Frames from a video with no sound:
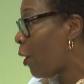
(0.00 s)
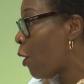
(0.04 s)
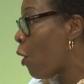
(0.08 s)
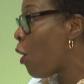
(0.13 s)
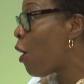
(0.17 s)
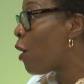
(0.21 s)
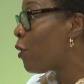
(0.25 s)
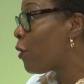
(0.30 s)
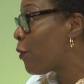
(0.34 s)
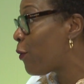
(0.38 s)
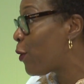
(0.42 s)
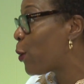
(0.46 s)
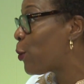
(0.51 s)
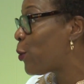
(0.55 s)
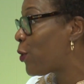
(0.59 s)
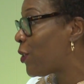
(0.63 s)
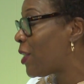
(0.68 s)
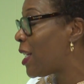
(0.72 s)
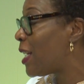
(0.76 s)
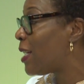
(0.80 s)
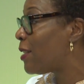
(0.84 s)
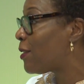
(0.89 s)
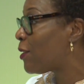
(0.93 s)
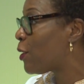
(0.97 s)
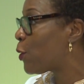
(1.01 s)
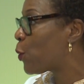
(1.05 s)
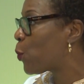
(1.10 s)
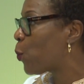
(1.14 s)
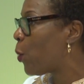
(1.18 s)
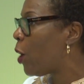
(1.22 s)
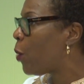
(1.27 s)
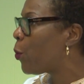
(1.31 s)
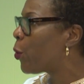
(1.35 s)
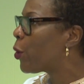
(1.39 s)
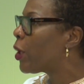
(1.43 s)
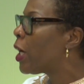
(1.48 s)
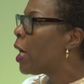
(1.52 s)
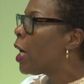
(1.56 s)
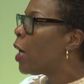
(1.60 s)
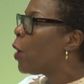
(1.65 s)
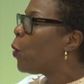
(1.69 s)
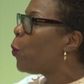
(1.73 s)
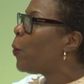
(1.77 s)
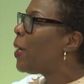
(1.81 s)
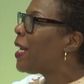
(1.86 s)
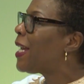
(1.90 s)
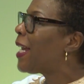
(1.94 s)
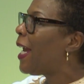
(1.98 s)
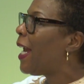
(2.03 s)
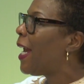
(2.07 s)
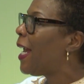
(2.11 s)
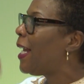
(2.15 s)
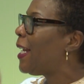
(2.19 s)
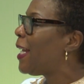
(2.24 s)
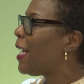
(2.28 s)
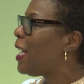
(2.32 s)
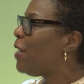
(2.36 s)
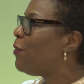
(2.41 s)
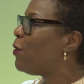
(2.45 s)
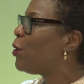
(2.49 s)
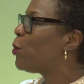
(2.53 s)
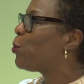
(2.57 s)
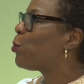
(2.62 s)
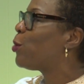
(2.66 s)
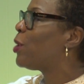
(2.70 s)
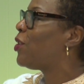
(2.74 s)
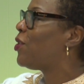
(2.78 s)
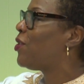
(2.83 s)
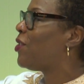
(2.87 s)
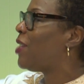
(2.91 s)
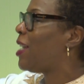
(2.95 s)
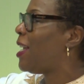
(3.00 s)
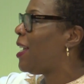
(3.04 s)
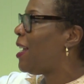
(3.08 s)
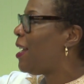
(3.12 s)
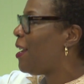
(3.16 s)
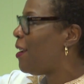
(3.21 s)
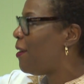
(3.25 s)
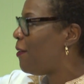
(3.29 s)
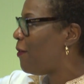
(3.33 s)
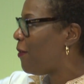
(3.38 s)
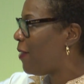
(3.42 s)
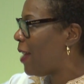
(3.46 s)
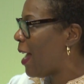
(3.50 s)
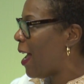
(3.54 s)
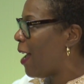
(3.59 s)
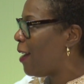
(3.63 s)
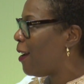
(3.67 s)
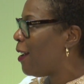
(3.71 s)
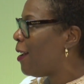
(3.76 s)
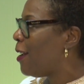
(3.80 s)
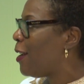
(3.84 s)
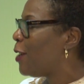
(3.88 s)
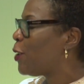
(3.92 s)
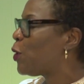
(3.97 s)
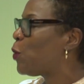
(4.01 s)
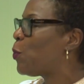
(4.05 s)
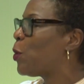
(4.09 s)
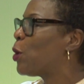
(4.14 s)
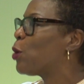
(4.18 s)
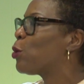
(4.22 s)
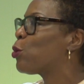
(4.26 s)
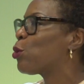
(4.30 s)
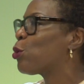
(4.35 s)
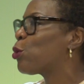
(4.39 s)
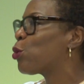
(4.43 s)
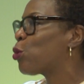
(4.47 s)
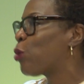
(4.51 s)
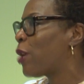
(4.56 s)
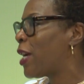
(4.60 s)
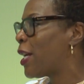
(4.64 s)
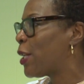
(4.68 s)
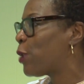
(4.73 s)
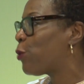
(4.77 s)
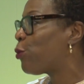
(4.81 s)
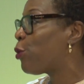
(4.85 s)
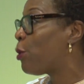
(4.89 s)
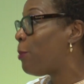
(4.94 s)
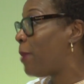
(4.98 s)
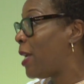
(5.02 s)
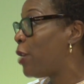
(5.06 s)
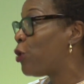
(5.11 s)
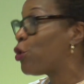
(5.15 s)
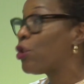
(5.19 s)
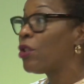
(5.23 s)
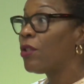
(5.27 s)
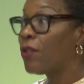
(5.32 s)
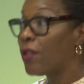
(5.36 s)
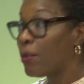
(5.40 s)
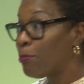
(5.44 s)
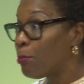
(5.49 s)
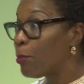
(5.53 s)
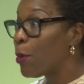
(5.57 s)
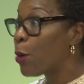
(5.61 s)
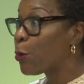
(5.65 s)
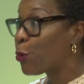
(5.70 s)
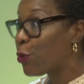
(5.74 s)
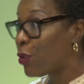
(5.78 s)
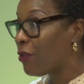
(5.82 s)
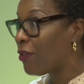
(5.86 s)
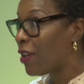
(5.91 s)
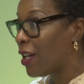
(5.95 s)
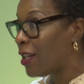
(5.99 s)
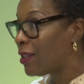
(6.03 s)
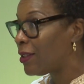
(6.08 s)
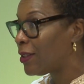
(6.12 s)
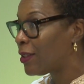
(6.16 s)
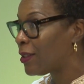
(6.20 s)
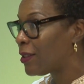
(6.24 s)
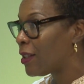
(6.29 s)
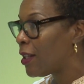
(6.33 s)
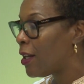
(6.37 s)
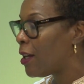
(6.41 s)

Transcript: all of those things as well. We we can't even receive that spiritual transformations, most of us.